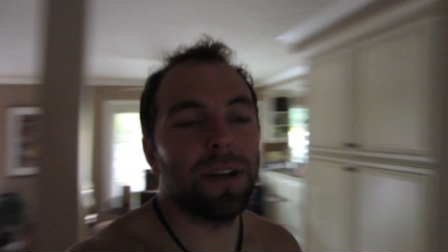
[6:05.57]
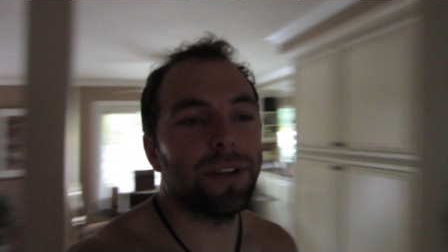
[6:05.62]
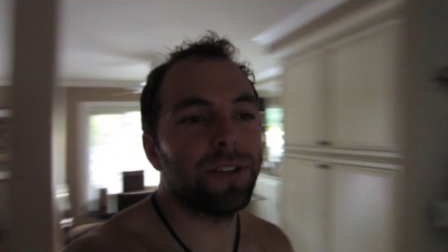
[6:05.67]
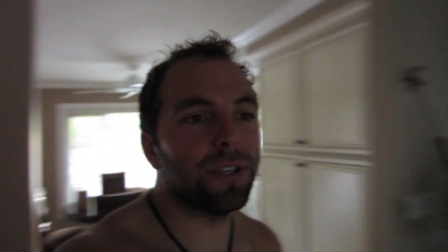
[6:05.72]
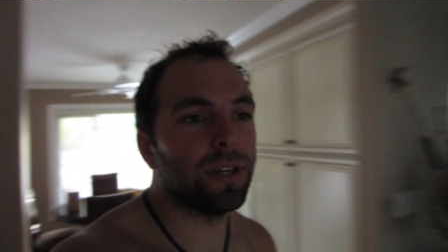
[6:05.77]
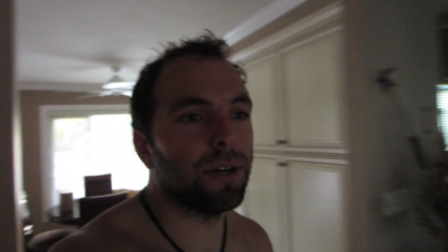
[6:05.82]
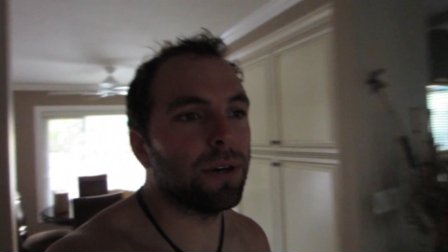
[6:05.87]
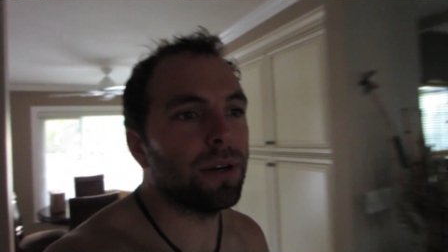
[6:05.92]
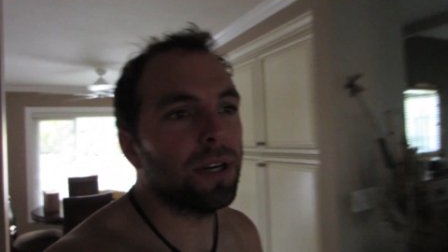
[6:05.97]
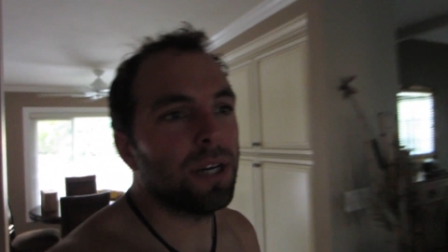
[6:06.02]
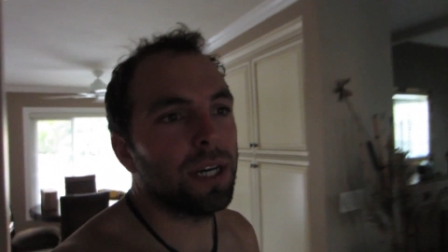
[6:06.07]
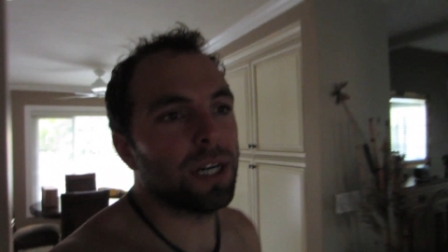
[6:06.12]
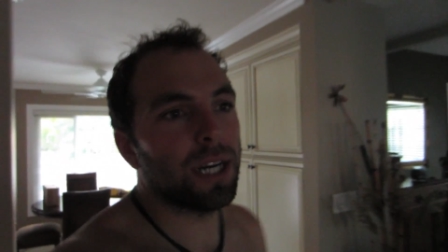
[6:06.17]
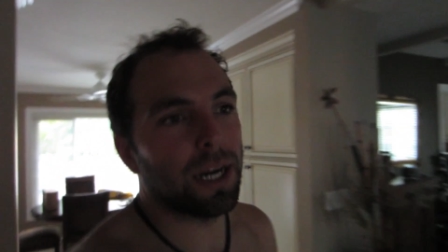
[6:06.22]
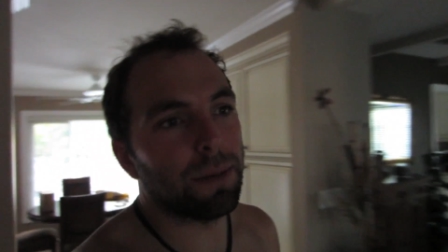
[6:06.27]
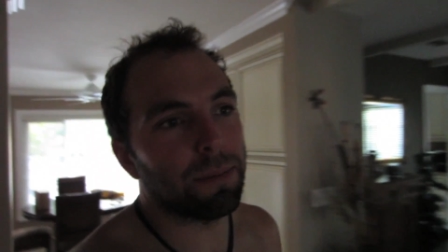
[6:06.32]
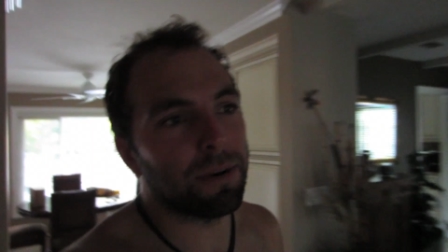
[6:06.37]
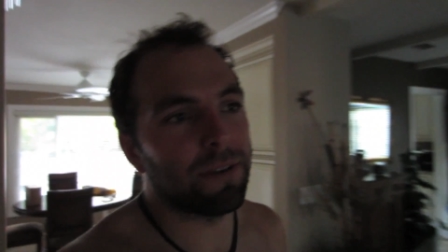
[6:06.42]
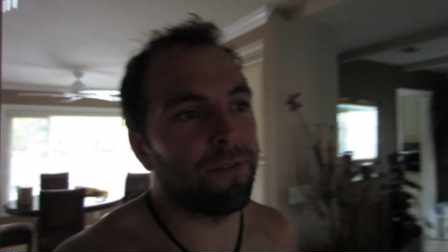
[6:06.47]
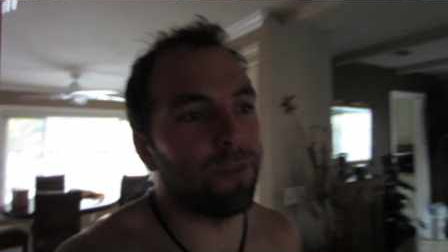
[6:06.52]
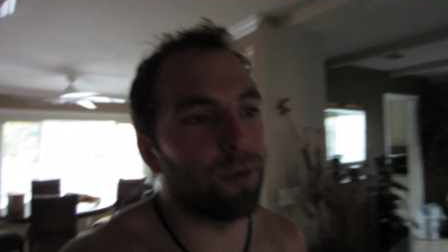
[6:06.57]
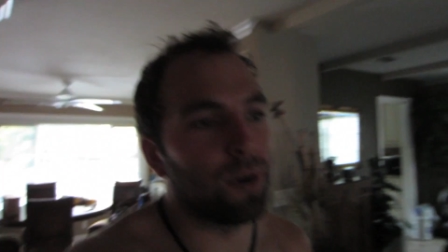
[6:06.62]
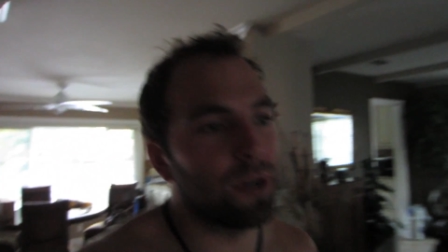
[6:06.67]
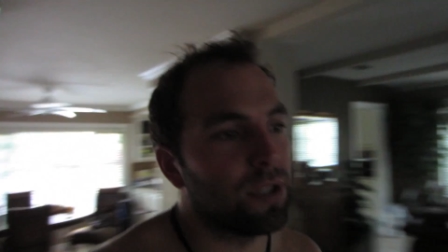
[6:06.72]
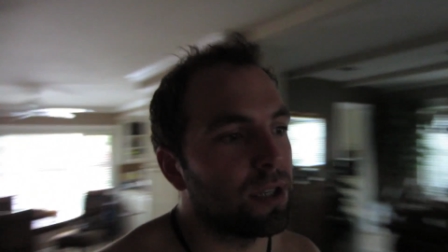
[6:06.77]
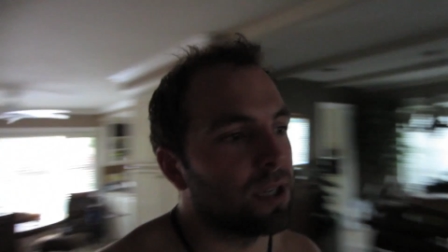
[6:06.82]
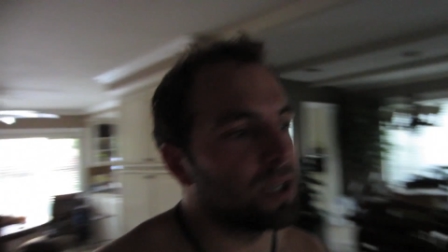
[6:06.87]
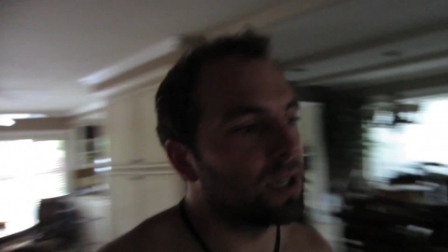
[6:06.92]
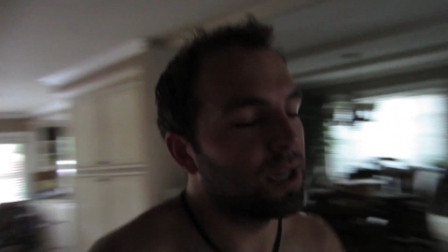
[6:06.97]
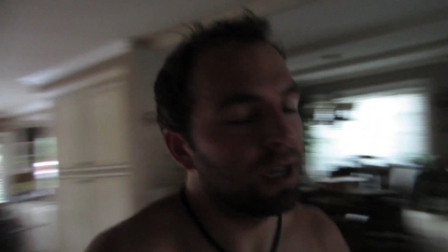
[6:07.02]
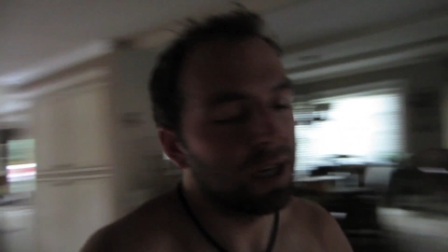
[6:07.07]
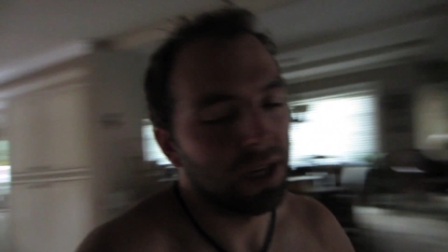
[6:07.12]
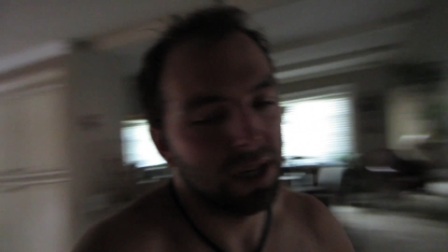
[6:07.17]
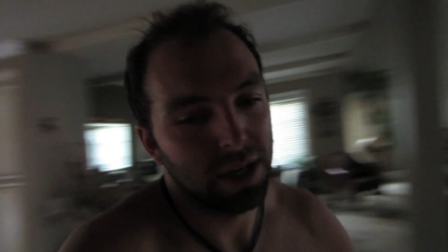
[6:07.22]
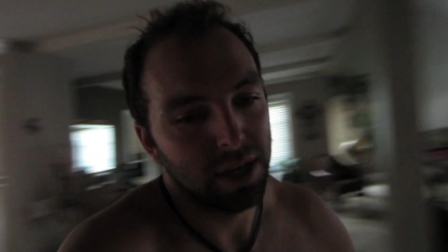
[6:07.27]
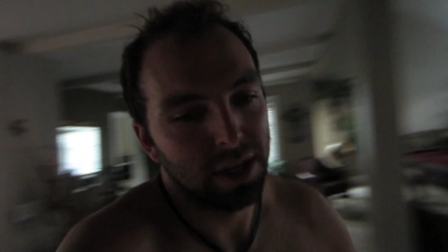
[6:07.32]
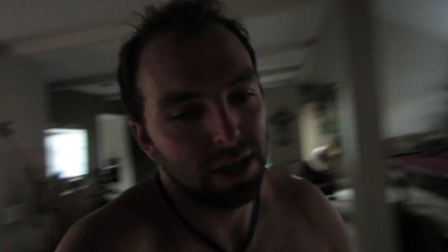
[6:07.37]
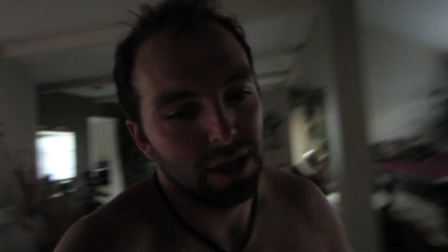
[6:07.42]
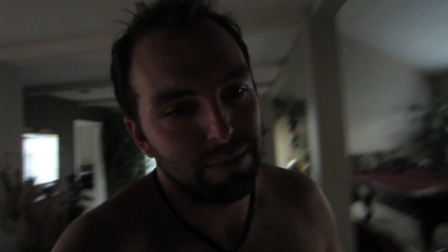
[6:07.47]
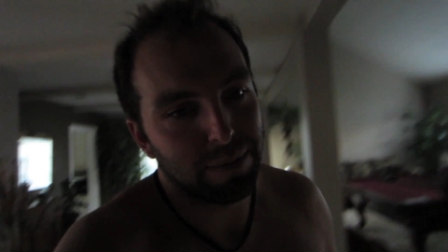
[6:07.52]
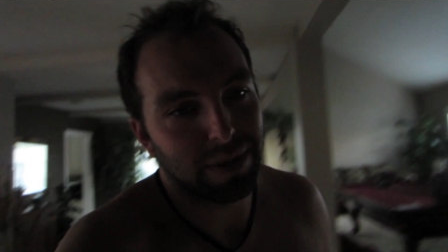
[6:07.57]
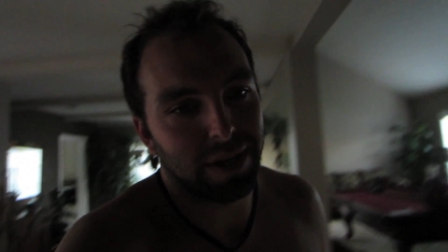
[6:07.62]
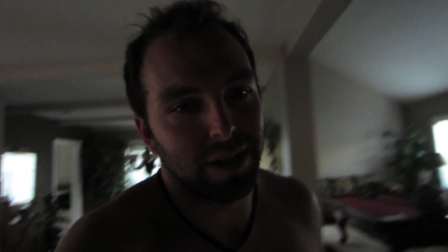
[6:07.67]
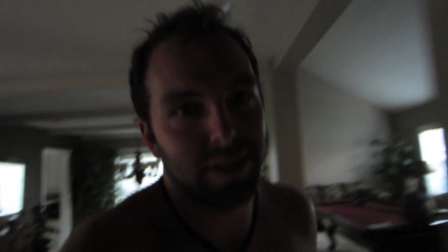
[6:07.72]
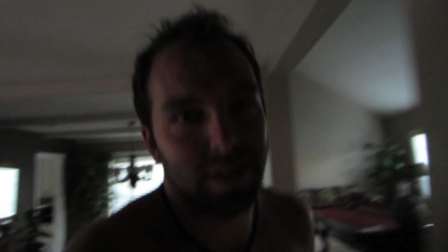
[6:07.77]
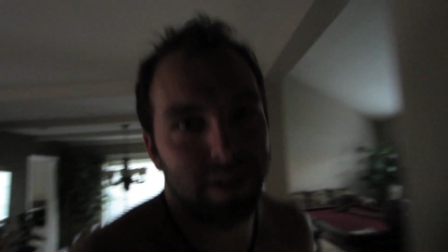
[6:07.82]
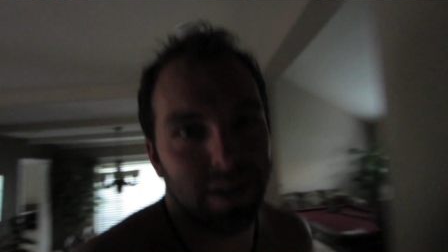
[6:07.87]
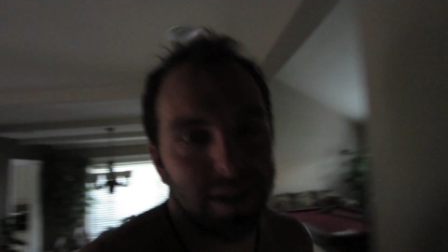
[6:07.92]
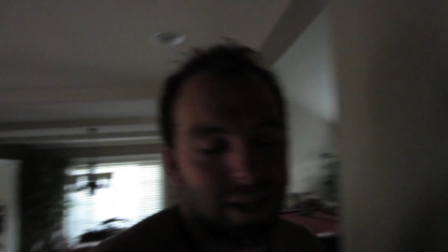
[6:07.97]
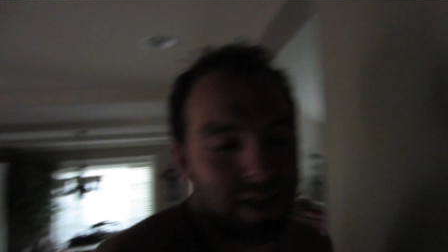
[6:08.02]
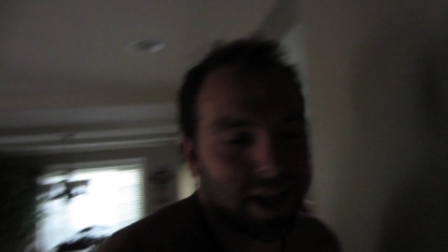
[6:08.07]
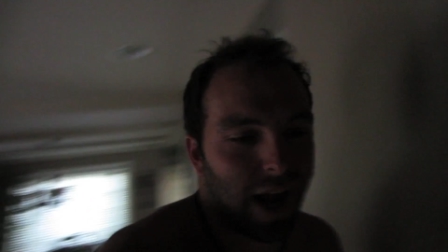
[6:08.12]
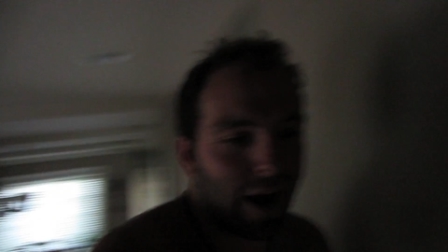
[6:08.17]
So I'm gonna force her, because it's